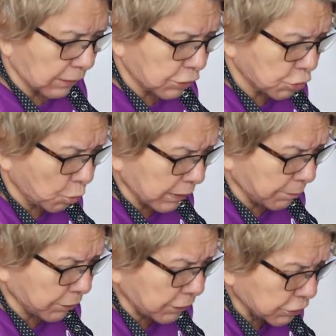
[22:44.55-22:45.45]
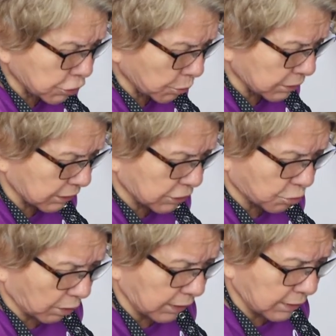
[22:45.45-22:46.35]
So what I'm going to do with
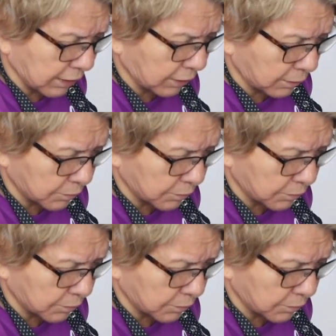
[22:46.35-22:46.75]
this right now,